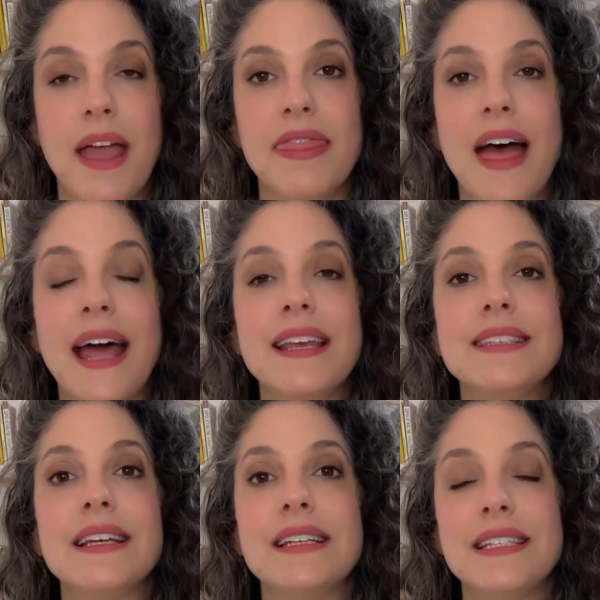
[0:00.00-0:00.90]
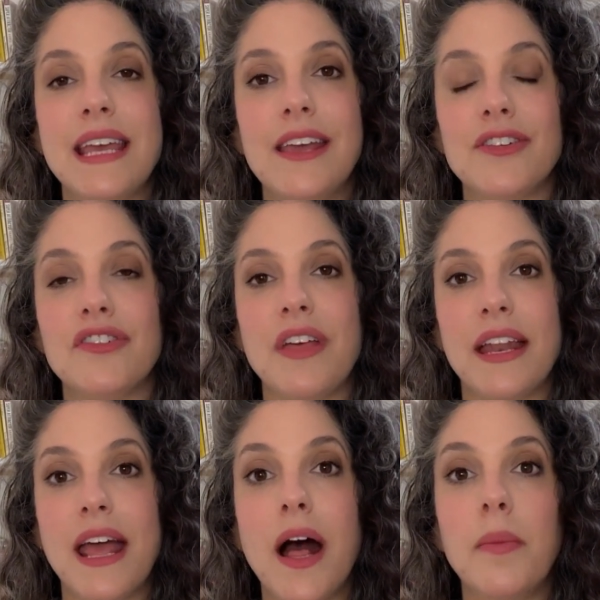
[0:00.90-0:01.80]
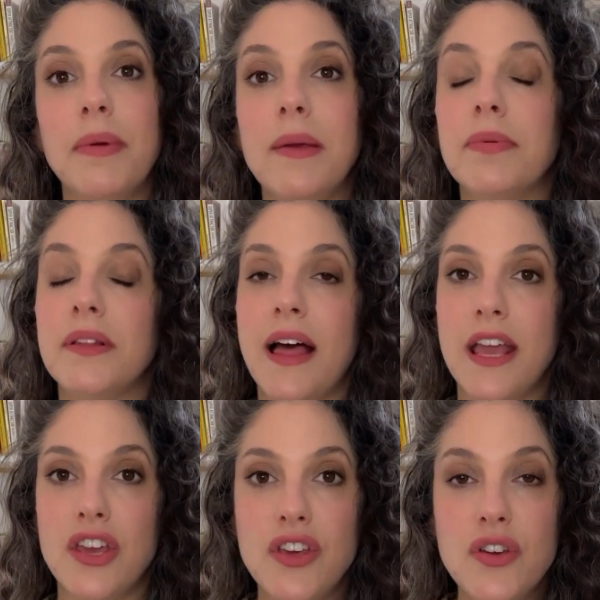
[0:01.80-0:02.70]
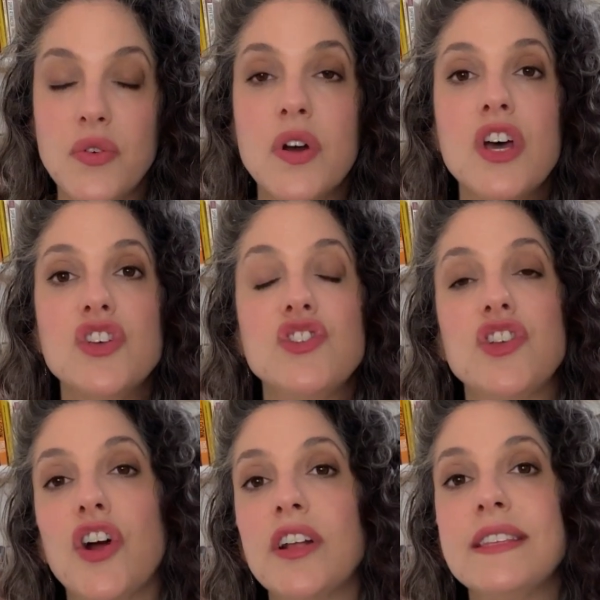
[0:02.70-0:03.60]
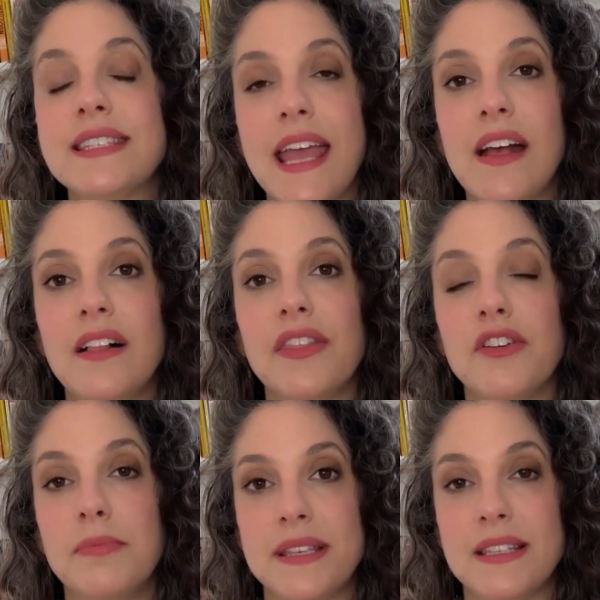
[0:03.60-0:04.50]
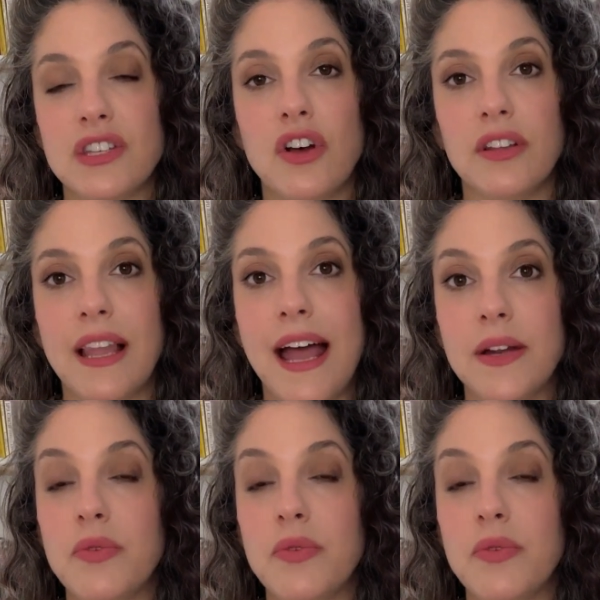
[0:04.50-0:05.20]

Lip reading: And that is a container that help people like you start and scale their business online.